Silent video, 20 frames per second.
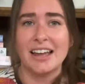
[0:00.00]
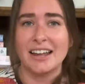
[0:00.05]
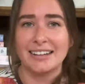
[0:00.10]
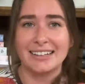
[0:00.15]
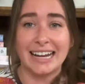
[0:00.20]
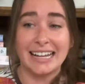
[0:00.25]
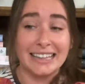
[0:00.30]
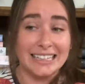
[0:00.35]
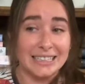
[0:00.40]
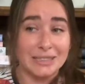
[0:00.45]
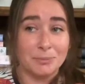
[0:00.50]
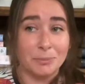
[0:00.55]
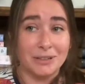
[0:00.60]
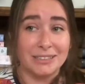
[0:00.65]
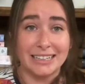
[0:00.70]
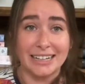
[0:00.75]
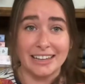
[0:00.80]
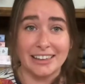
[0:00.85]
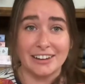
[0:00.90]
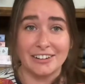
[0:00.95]
Nothing
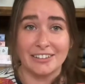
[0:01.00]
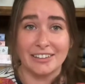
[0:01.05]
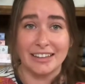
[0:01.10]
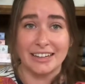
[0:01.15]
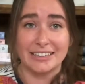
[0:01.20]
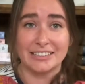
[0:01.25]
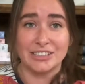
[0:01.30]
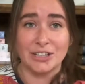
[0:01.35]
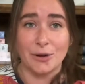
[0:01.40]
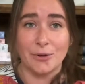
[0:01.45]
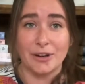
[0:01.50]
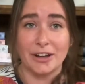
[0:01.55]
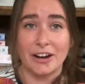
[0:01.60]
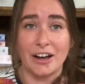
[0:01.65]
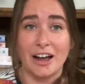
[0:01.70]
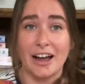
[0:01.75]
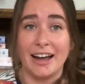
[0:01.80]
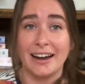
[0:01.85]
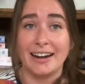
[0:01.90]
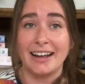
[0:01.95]
particularly is going
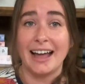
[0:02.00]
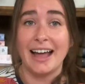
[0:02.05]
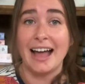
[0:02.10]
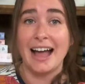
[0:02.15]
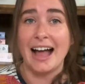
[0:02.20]
on.